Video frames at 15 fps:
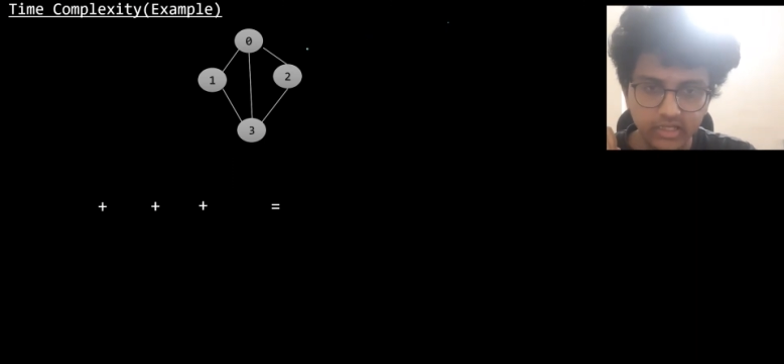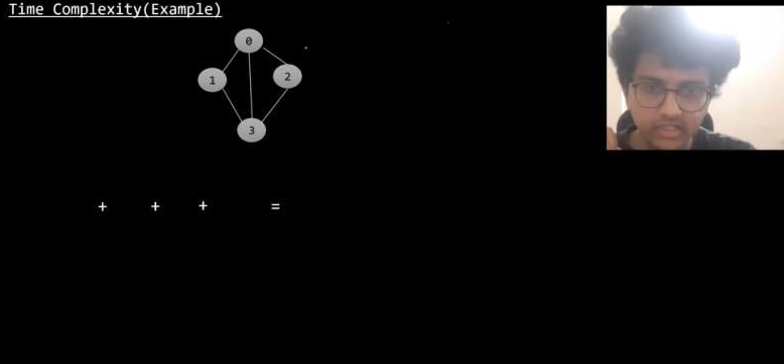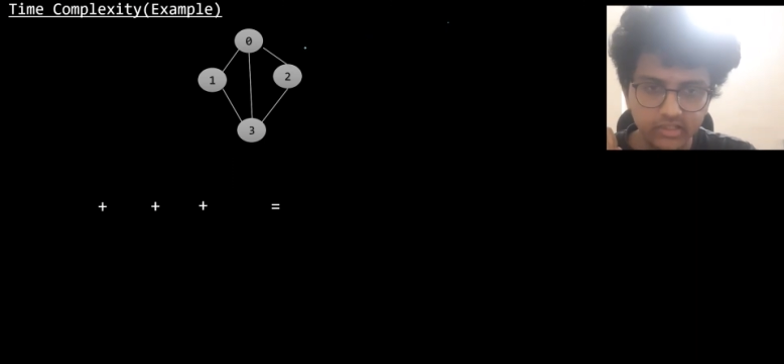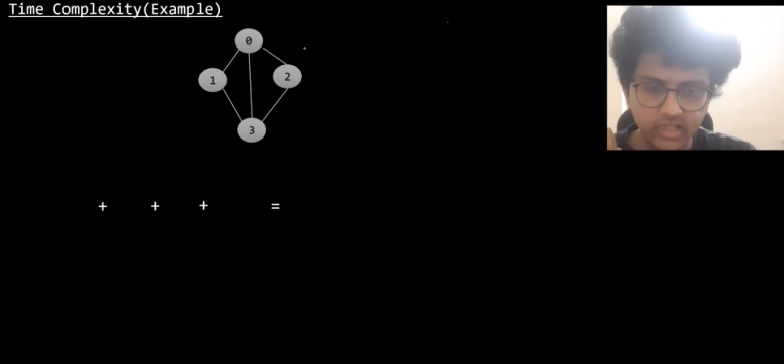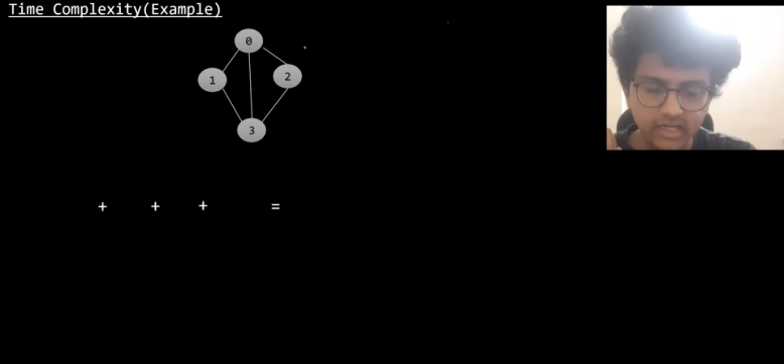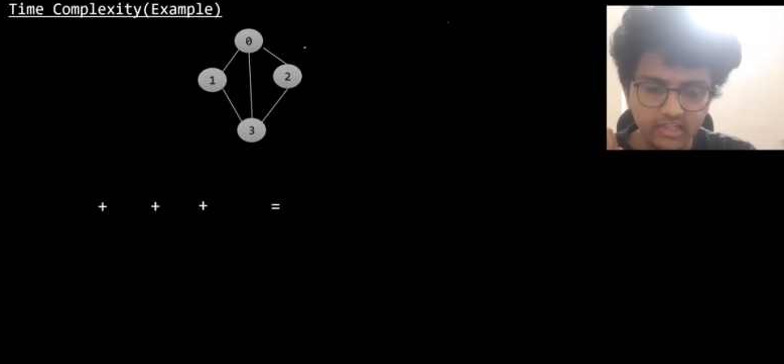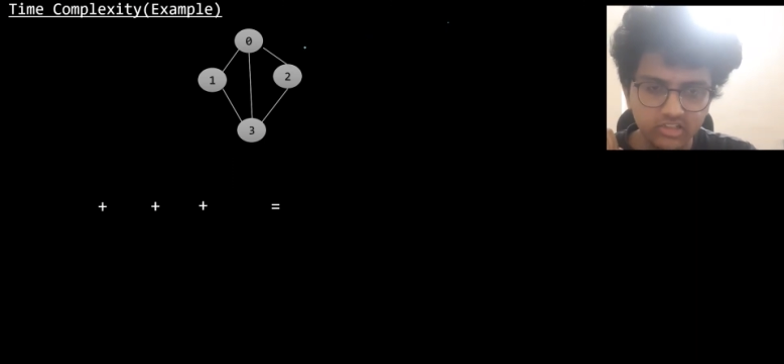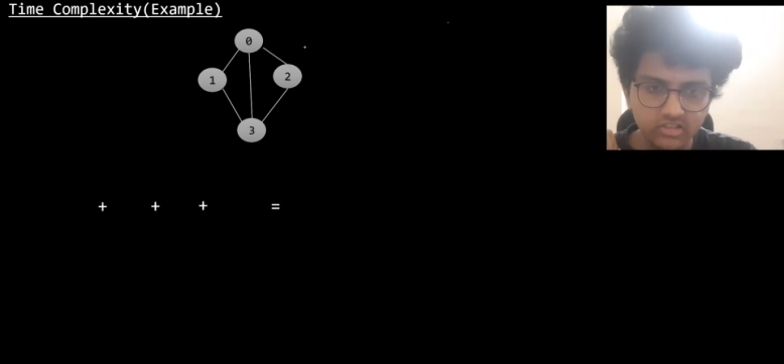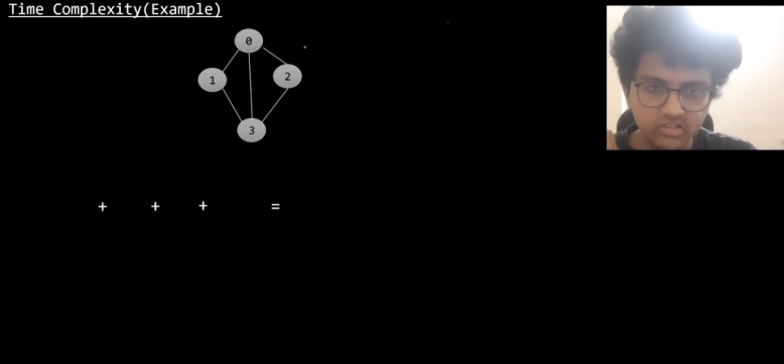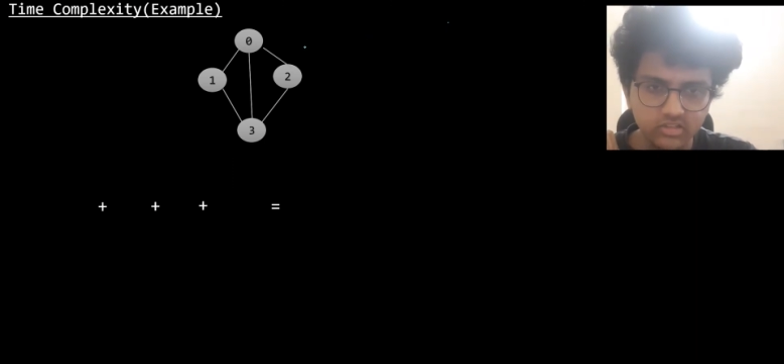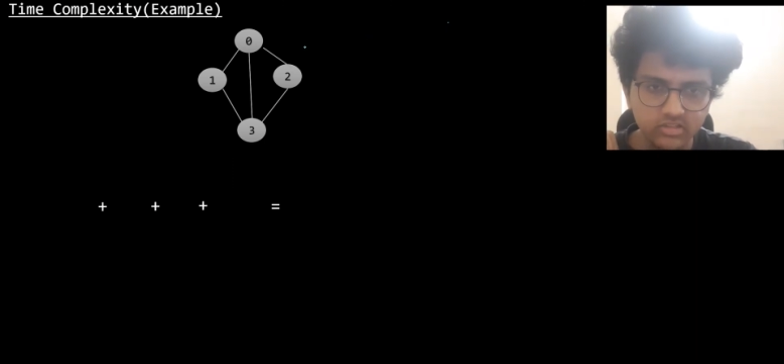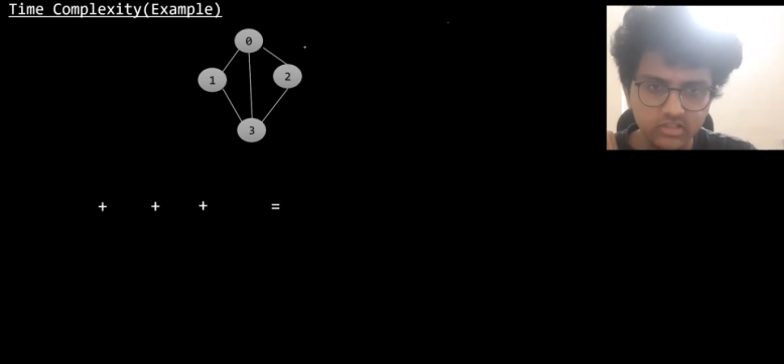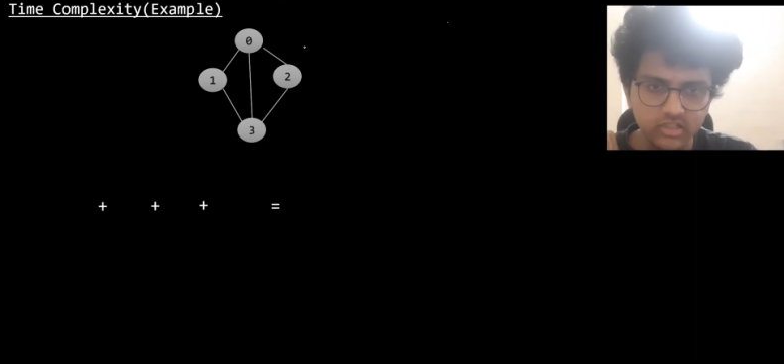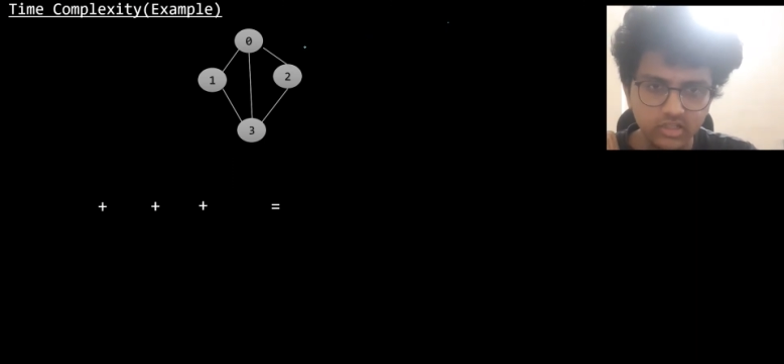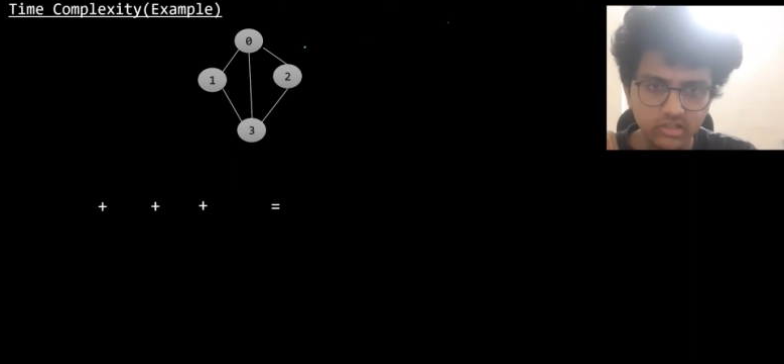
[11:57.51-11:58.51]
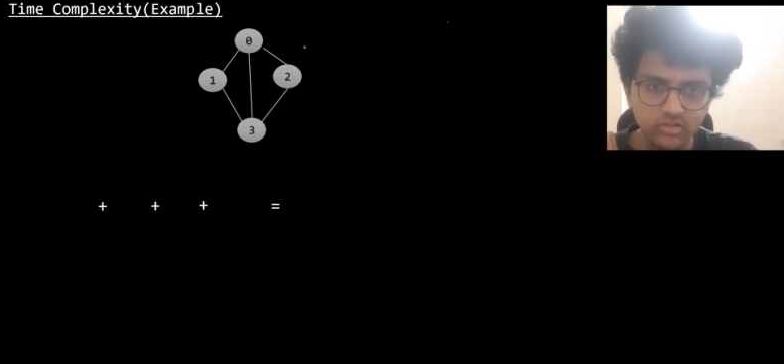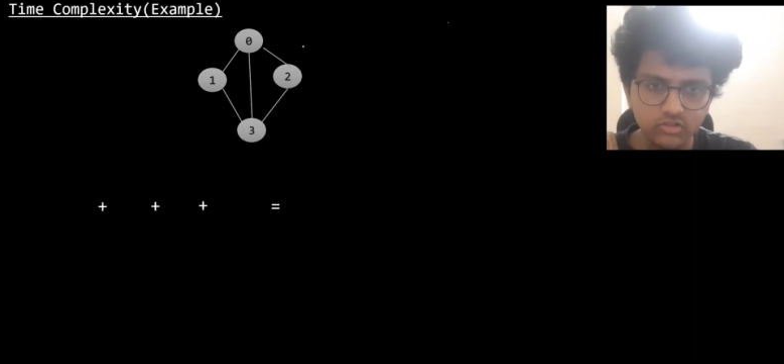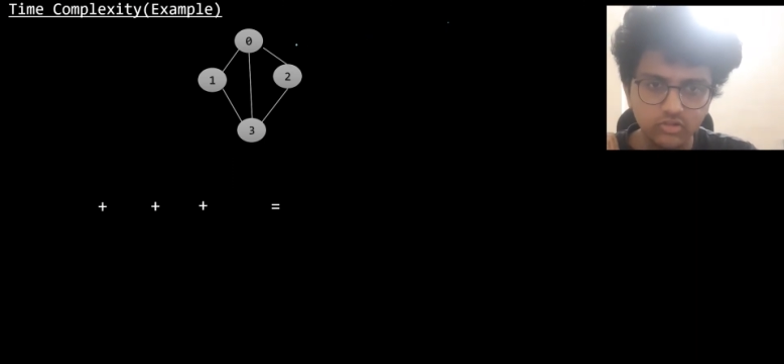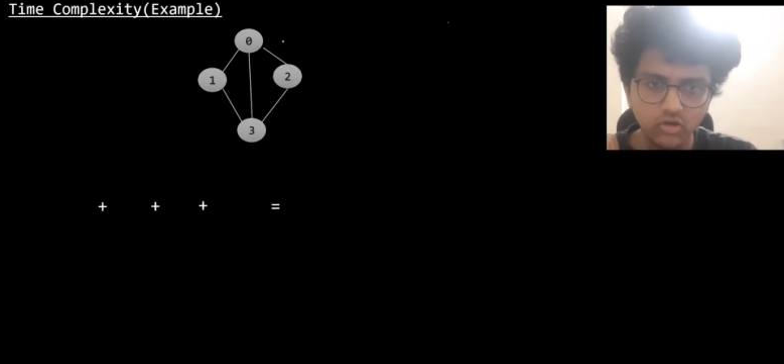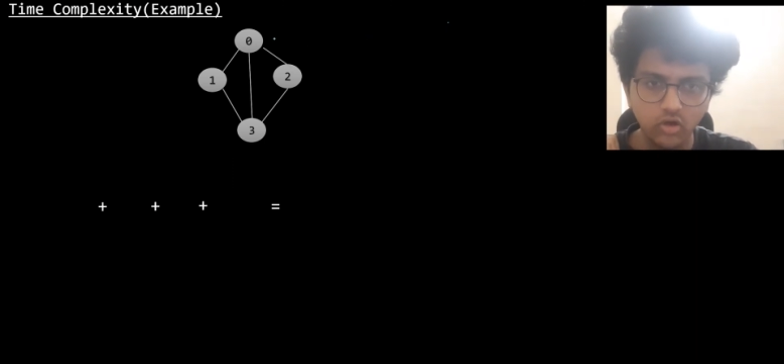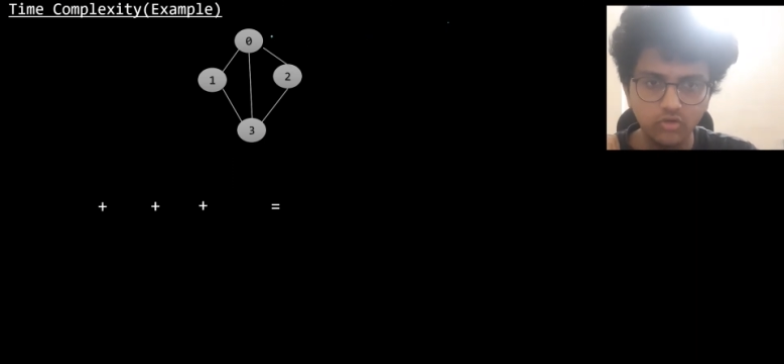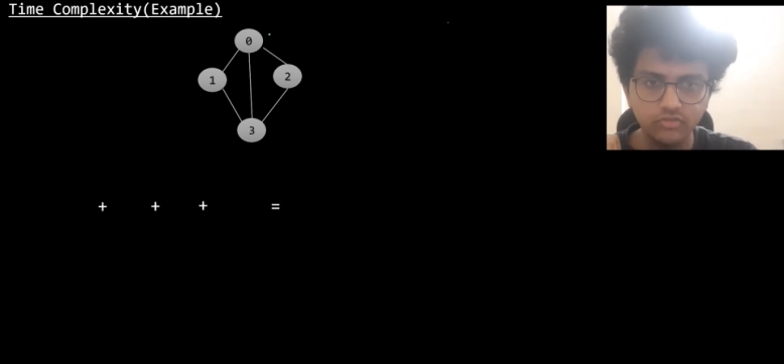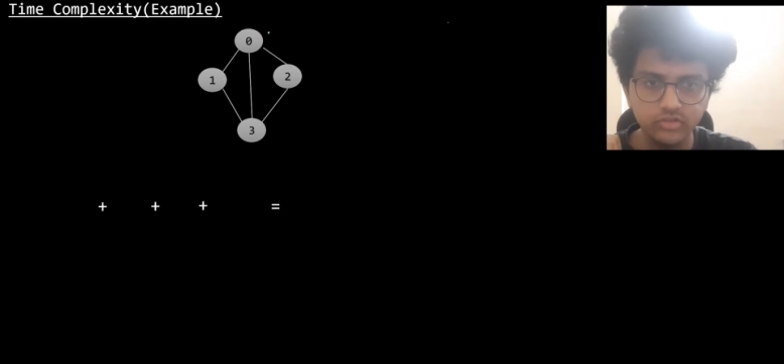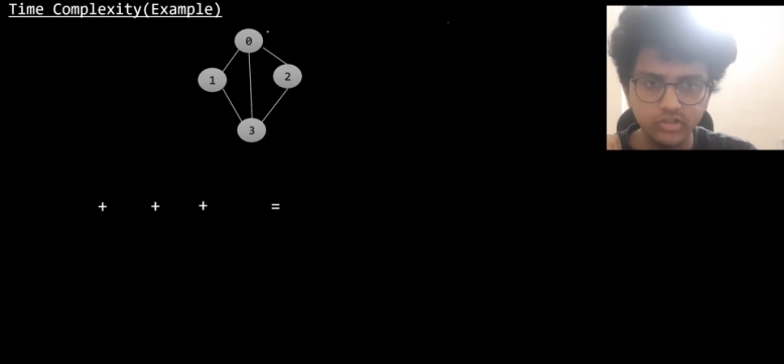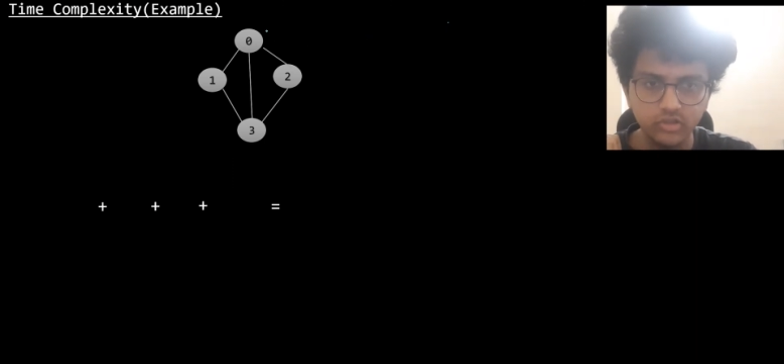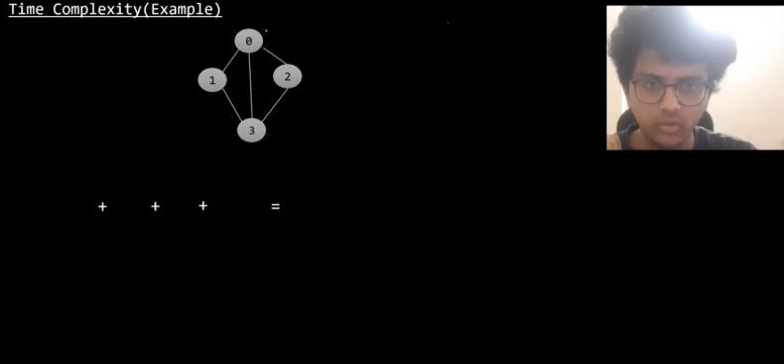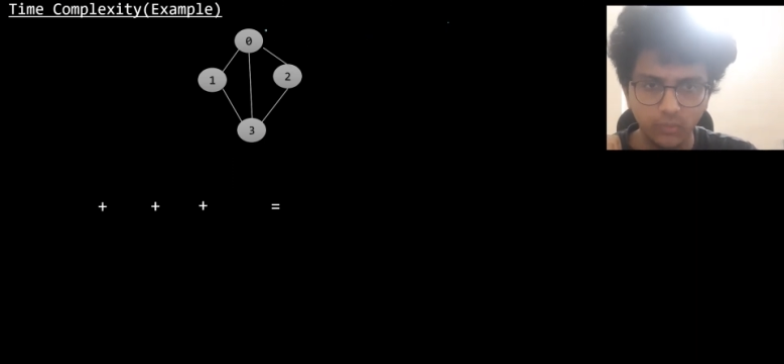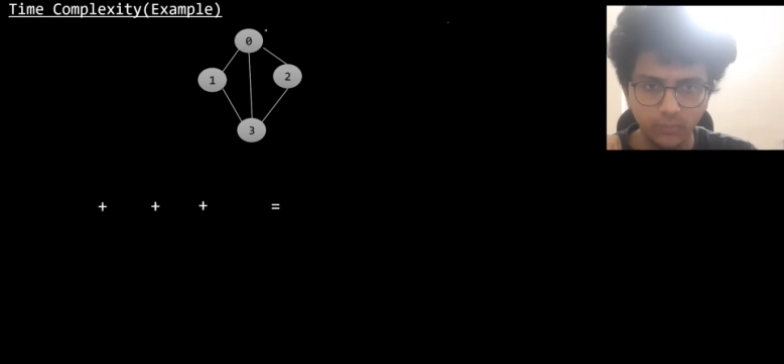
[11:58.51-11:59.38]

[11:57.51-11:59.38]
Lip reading: adjacency list of 0?